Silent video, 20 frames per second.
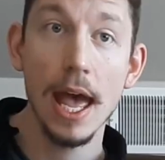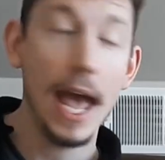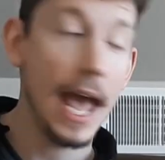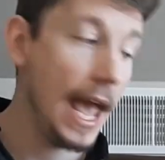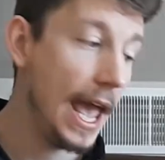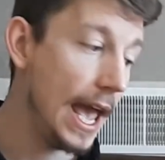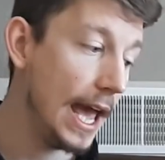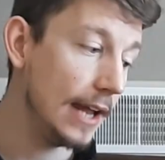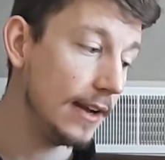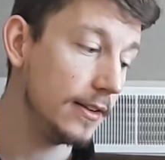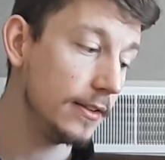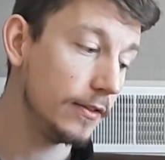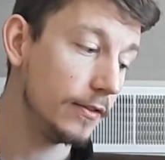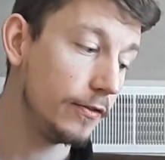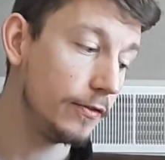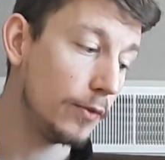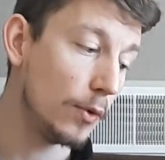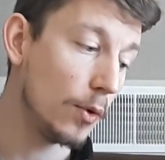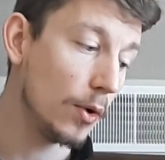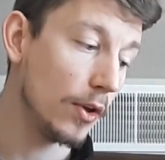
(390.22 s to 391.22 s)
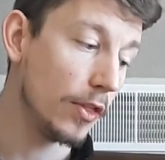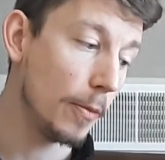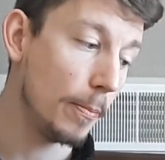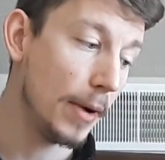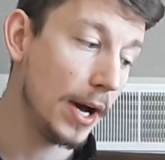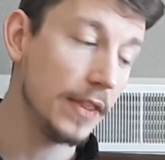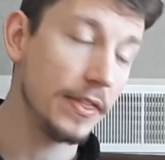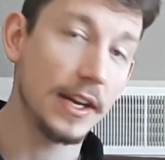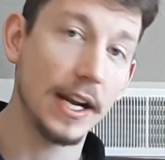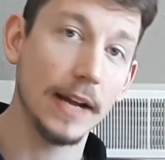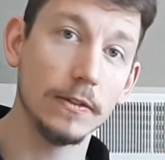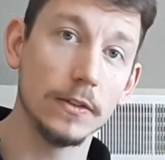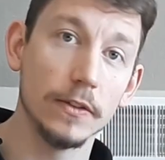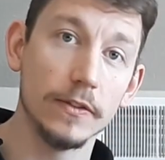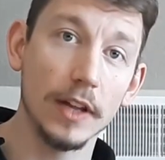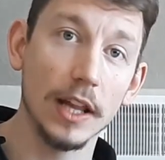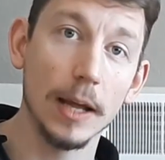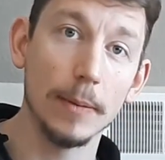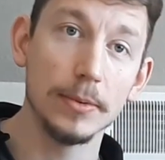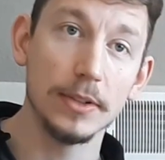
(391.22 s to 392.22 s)
And for the putt that I've
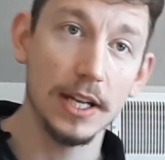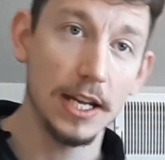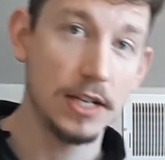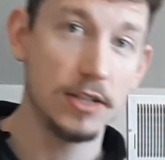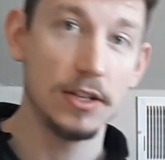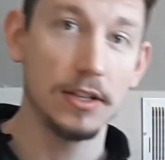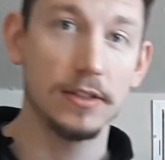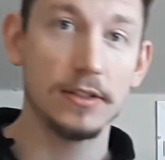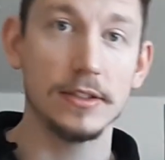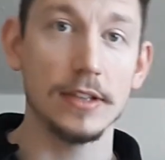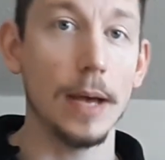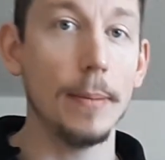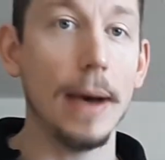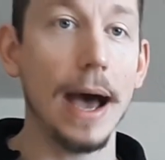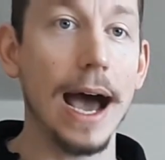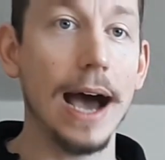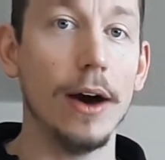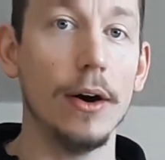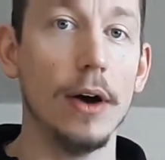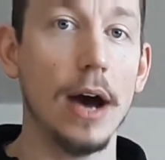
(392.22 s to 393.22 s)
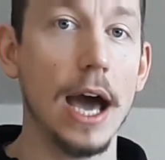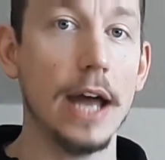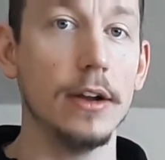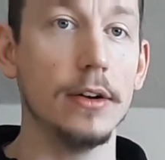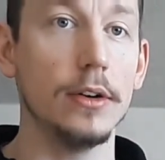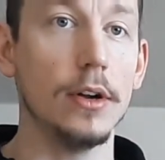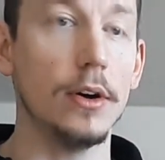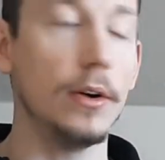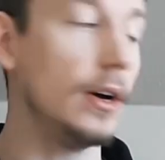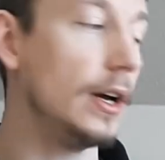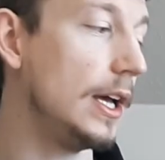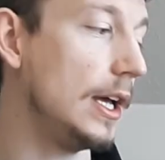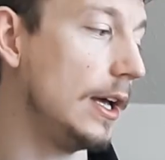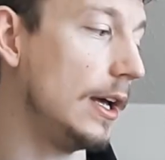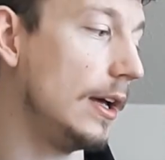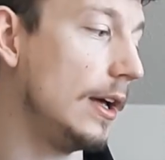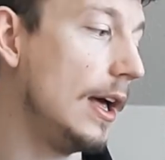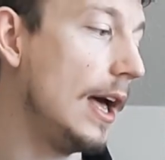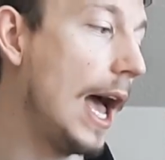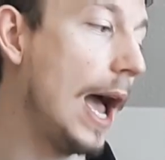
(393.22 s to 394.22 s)
developed, it just somehow, I don't know,
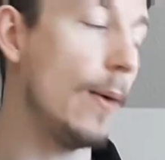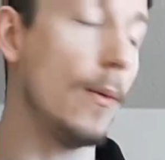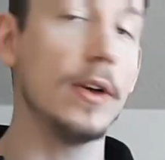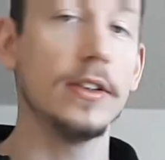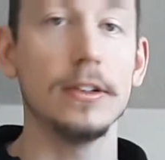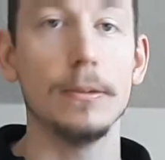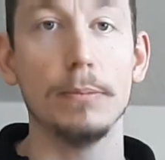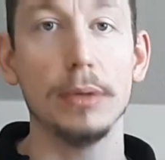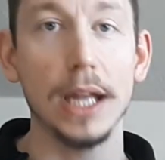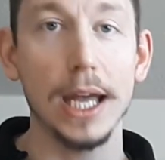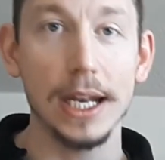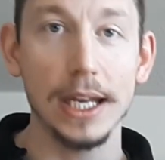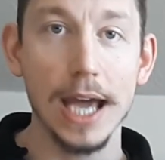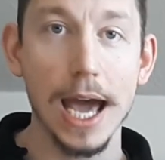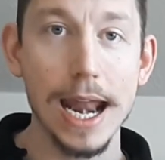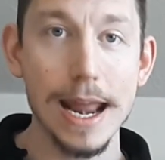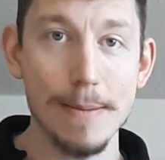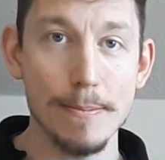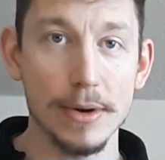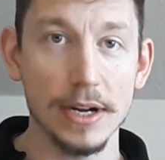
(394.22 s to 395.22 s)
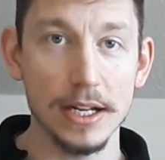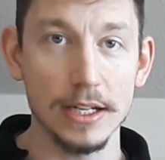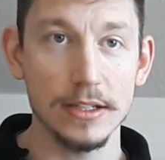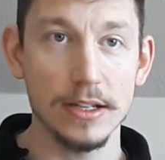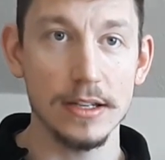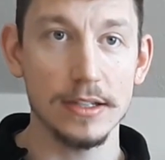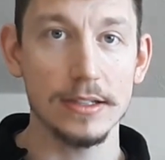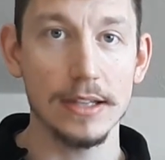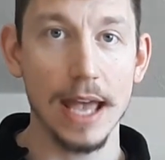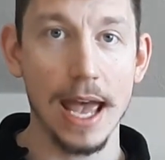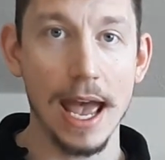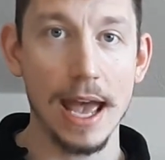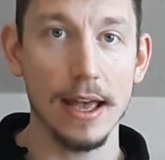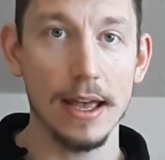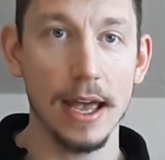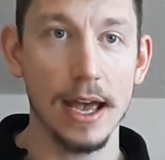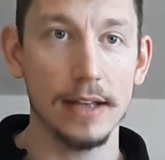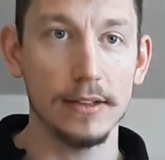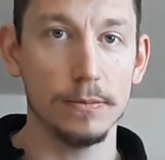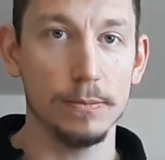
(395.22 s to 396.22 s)
I wasn't planning on it, but it just
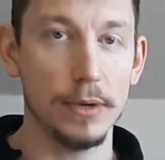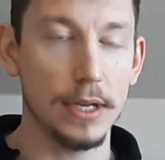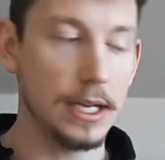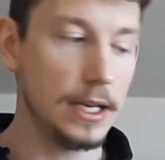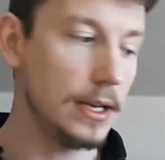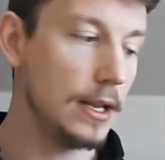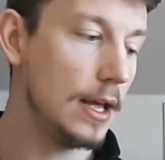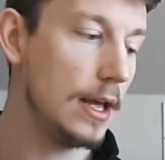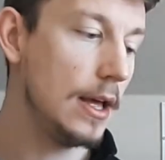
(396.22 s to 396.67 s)
has been